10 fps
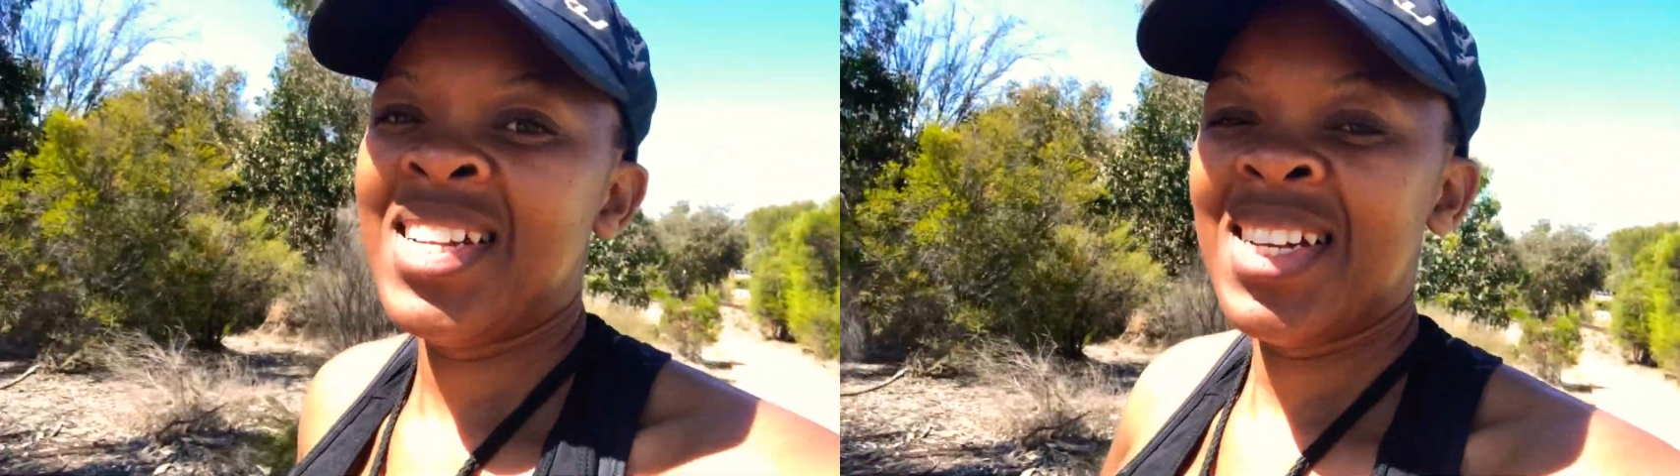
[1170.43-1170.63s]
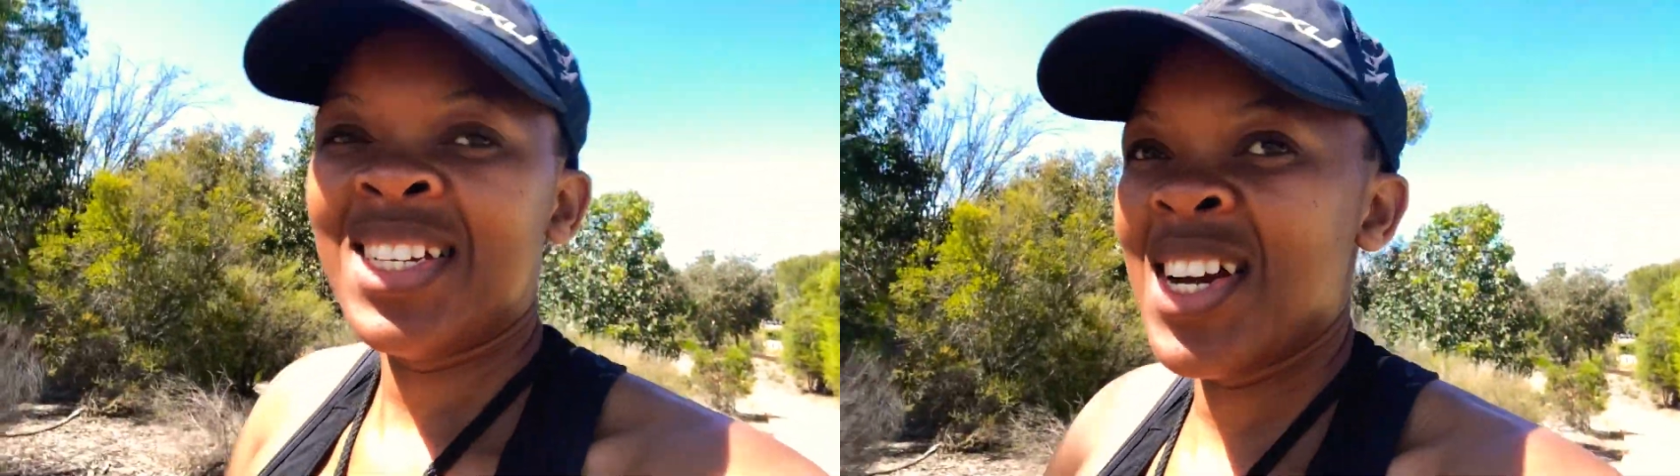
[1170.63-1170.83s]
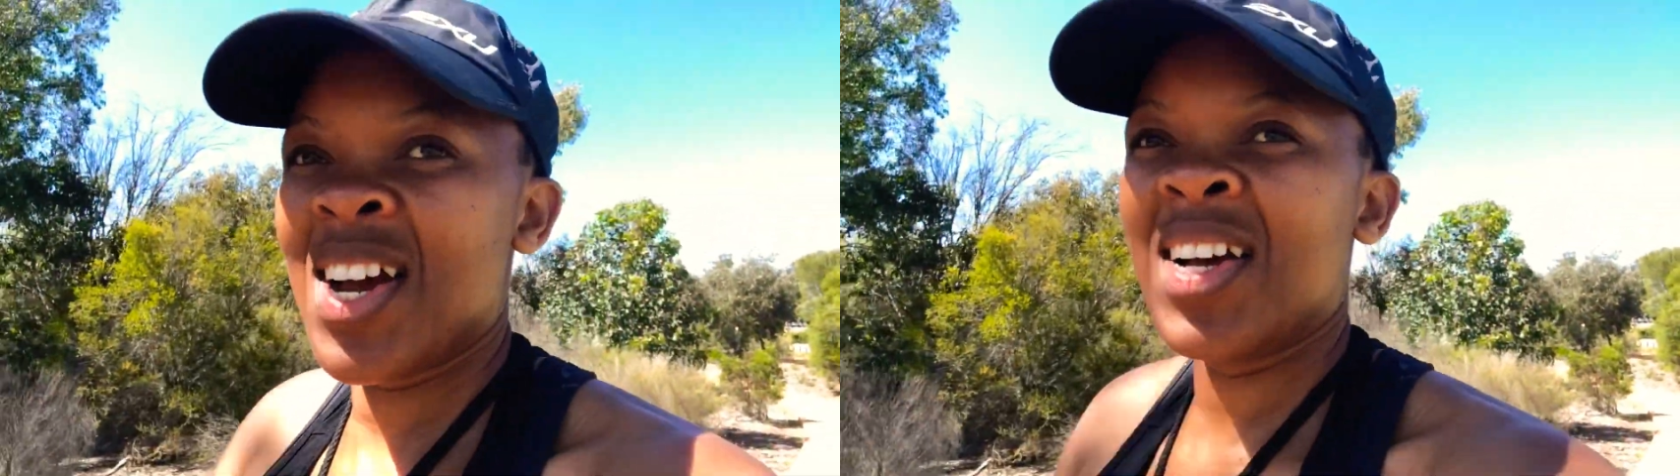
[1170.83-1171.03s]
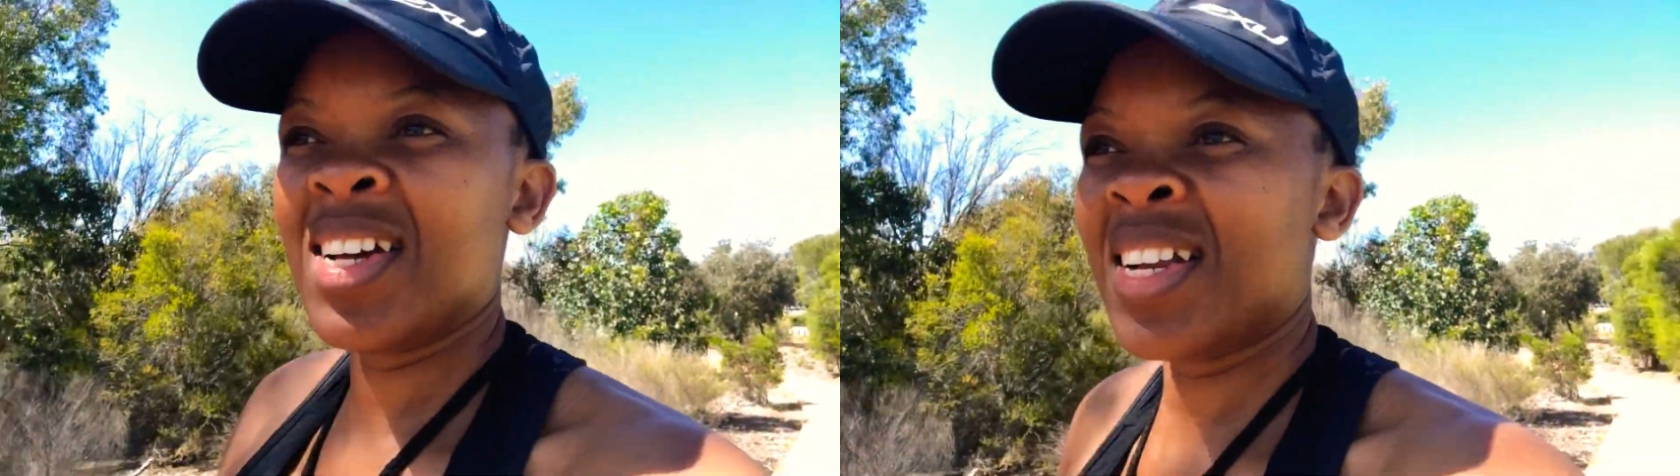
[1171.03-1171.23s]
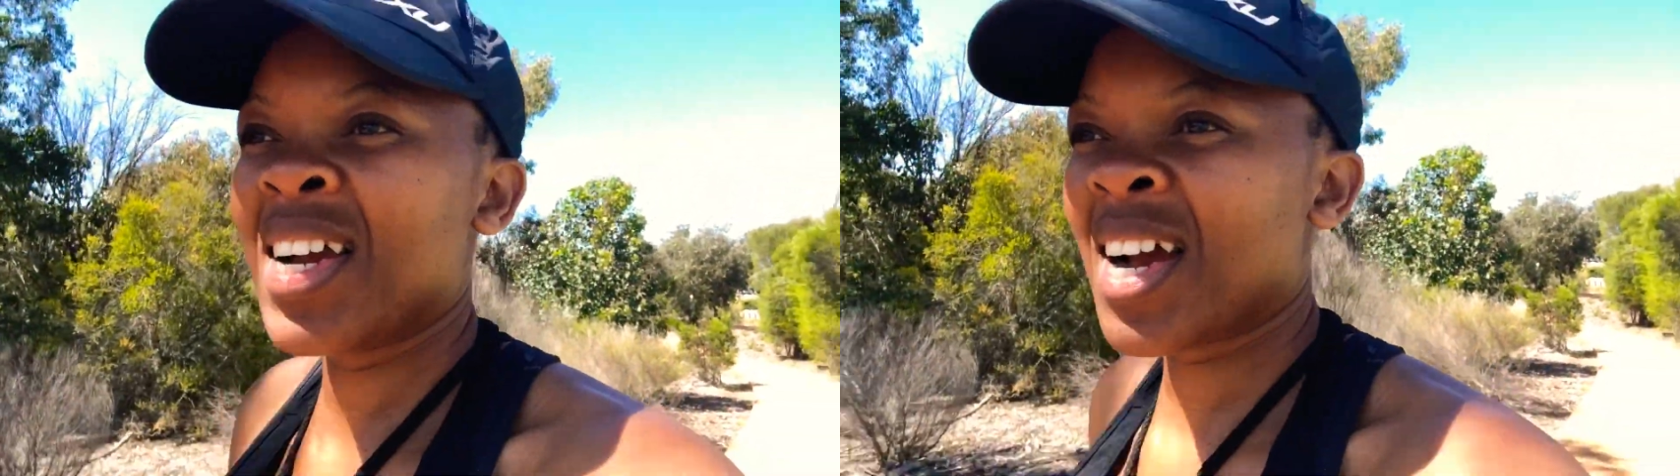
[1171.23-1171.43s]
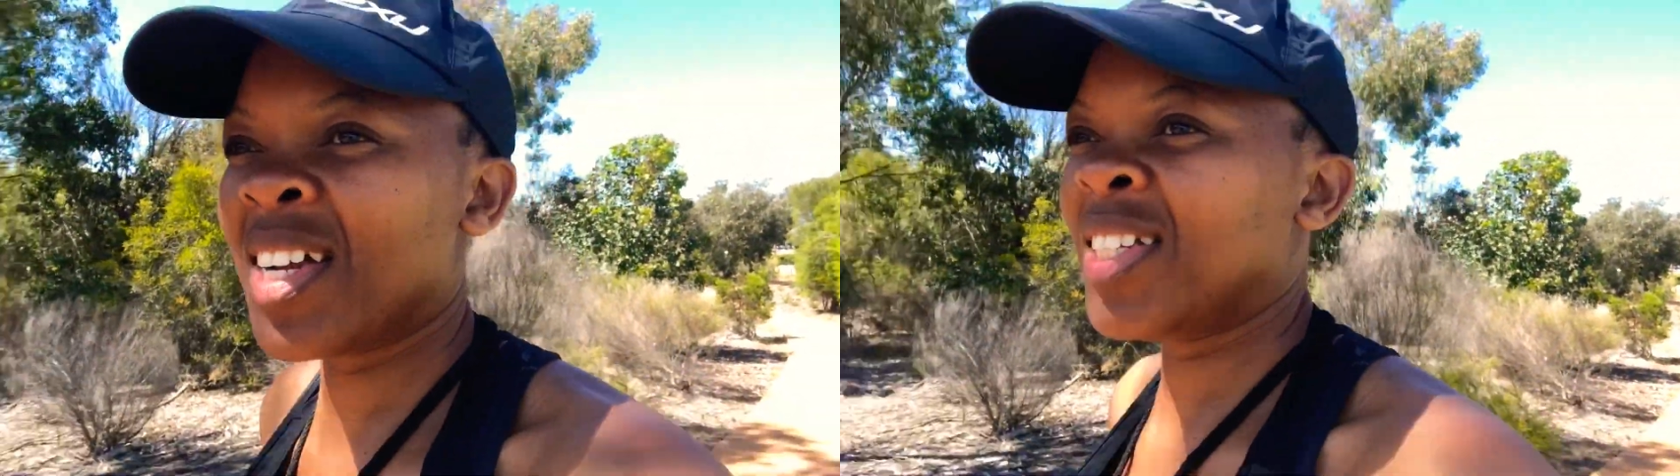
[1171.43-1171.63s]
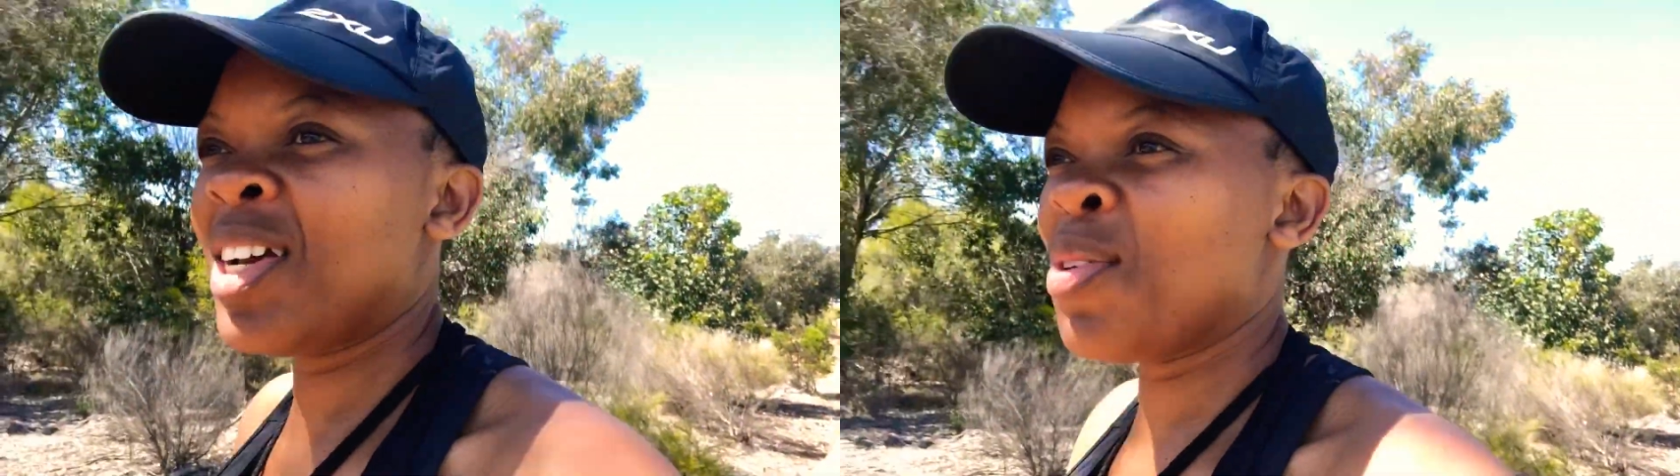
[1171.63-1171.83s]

Yeah, and I can't tell you